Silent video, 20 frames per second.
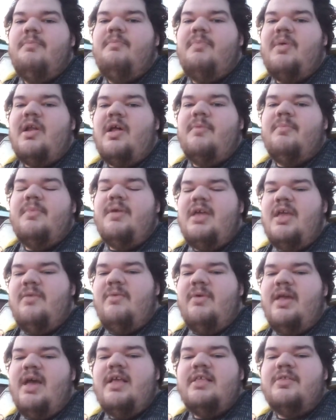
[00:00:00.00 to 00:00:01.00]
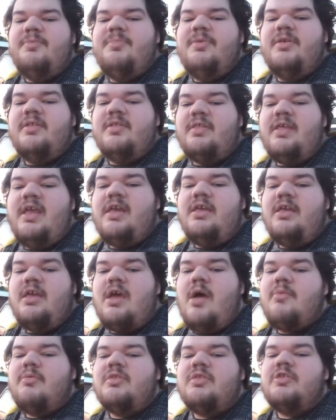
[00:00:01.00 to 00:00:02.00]
But um, anyway, guys, just like,
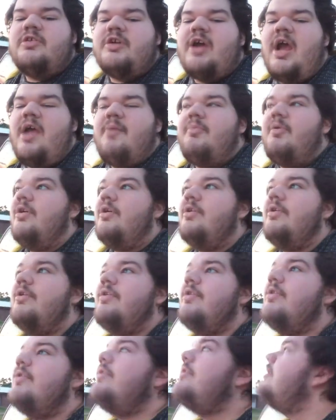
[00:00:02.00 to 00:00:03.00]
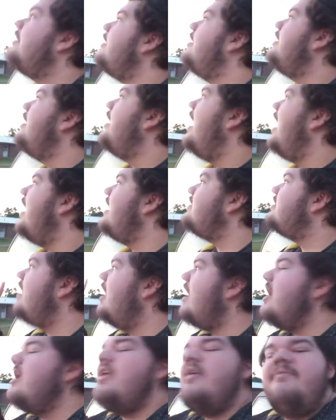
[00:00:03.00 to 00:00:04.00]
comment, subscribe. And
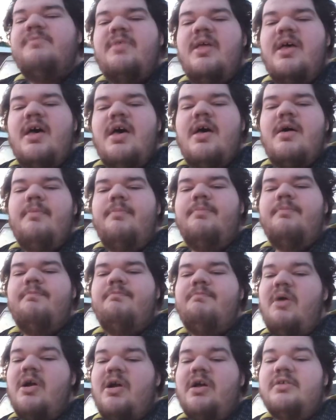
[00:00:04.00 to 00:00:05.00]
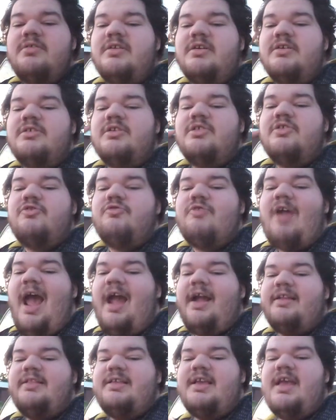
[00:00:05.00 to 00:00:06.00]
sorry if the birds are
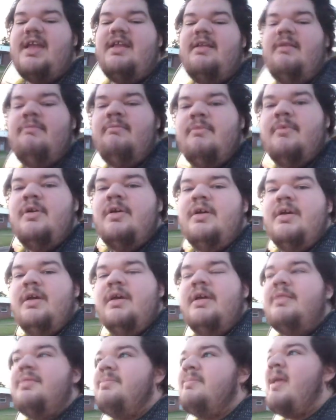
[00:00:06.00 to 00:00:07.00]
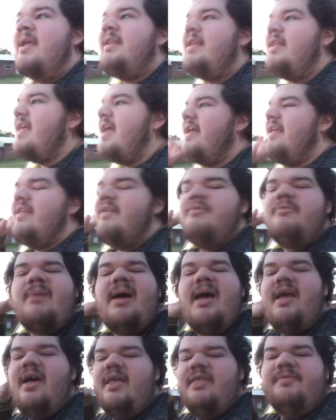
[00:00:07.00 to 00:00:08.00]
distracting. They did that in
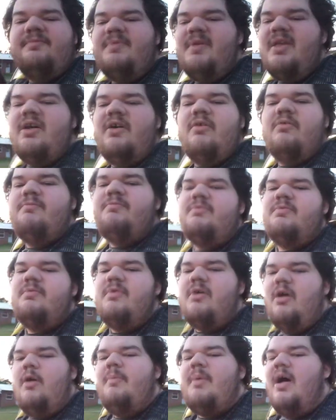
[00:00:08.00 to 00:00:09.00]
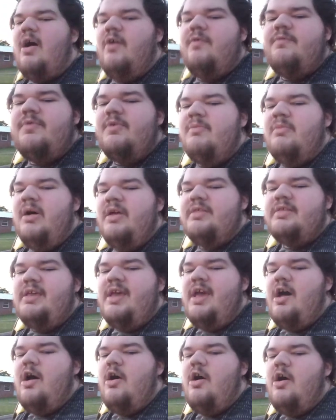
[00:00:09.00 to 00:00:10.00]
my other video oh, about a few months
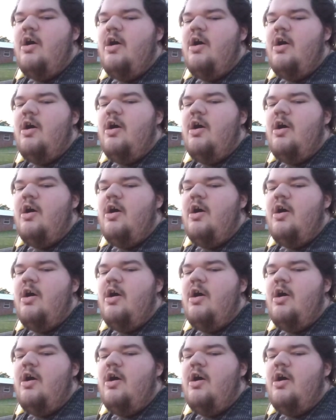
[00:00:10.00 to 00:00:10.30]
ago,